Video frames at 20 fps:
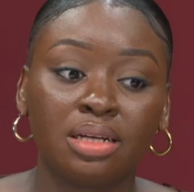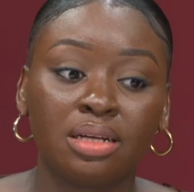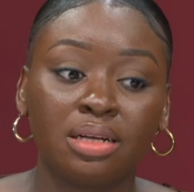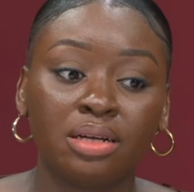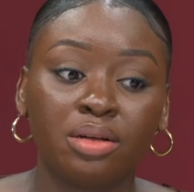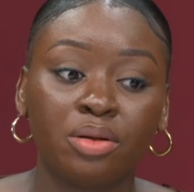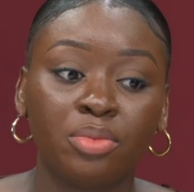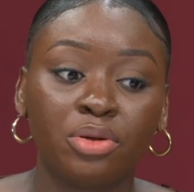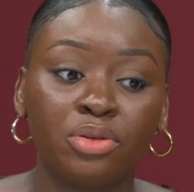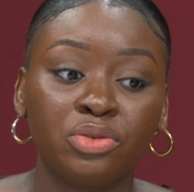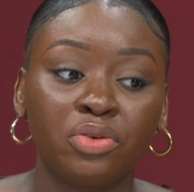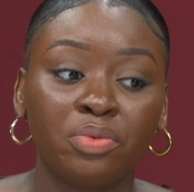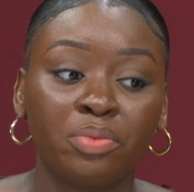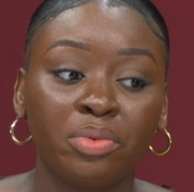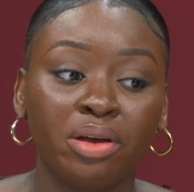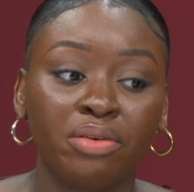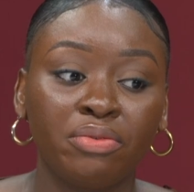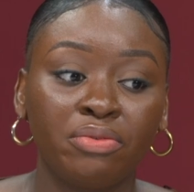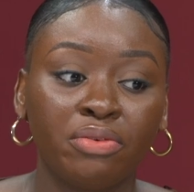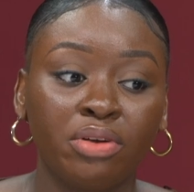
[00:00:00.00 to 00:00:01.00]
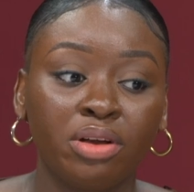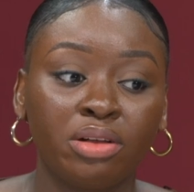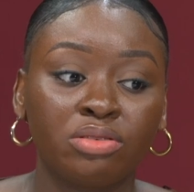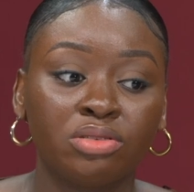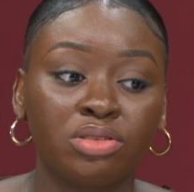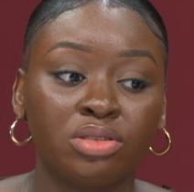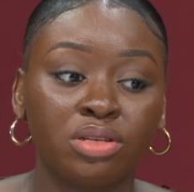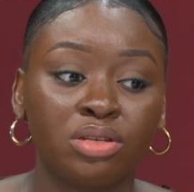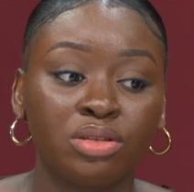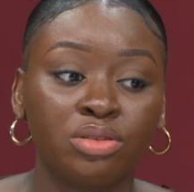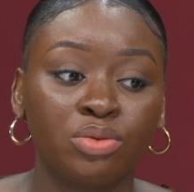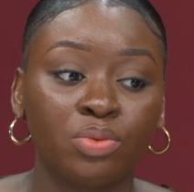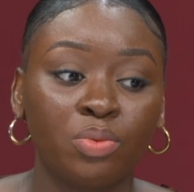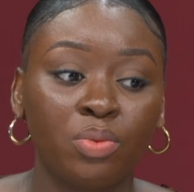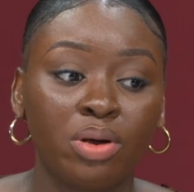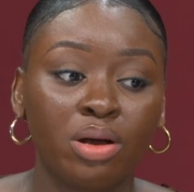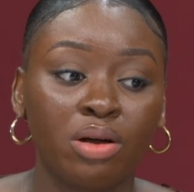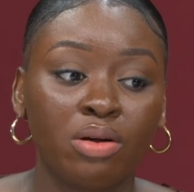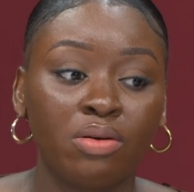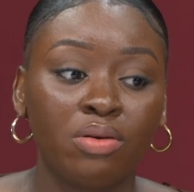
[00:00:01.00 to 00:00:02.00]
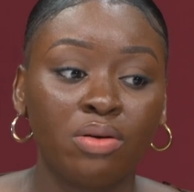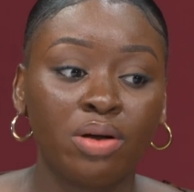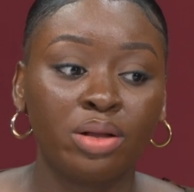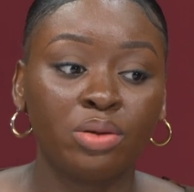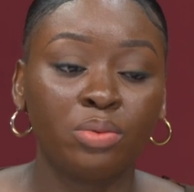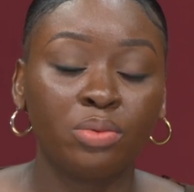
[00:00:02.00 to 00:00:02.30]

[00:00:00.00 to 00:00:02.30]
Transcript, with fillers: uh, a bunch of my friends as well.